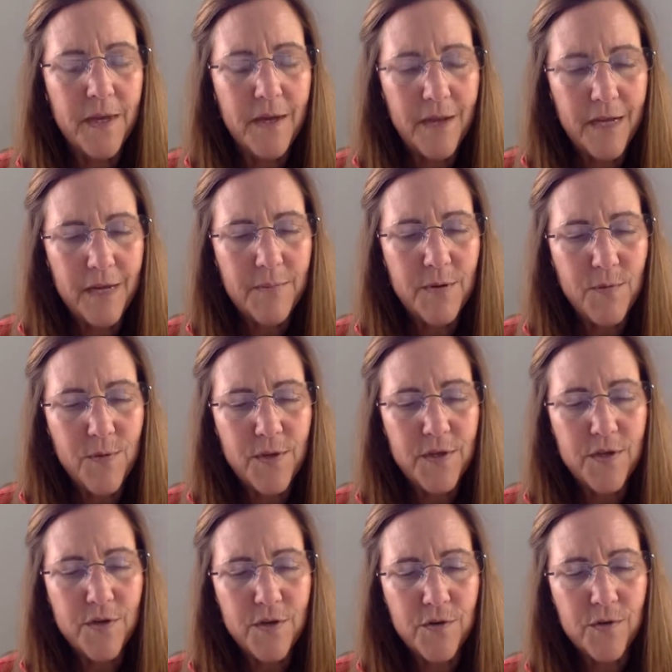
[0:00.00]
I am that one that
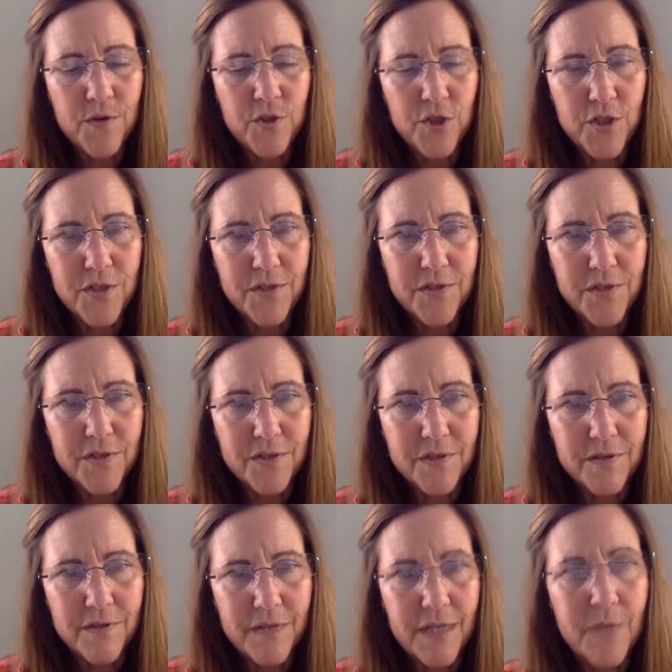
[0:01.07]
you know as Jesus,
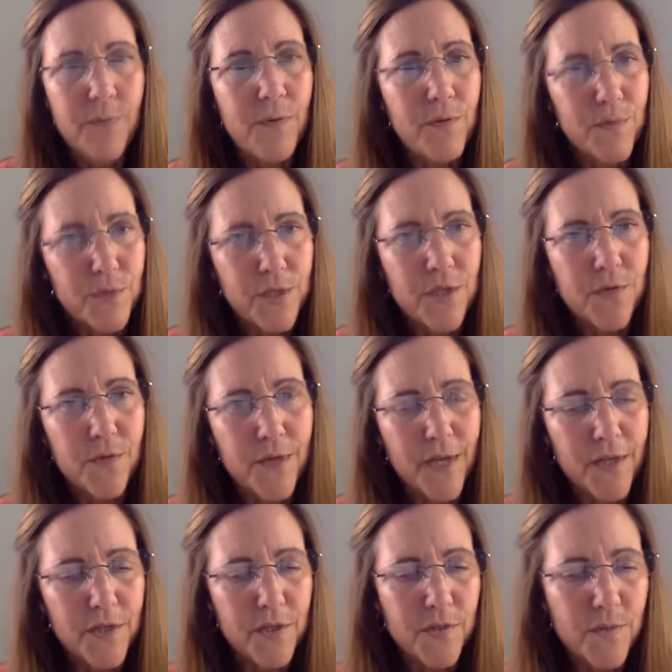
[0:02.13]
and we will see you
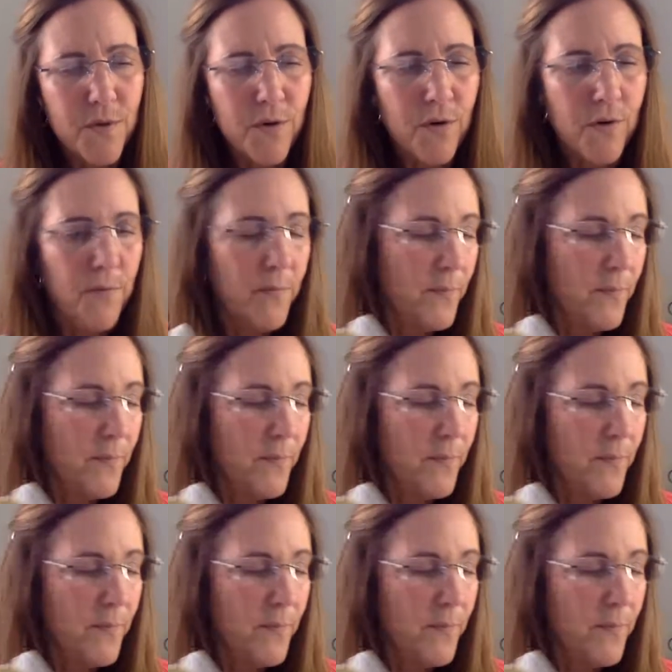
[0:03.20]
again tomorrow.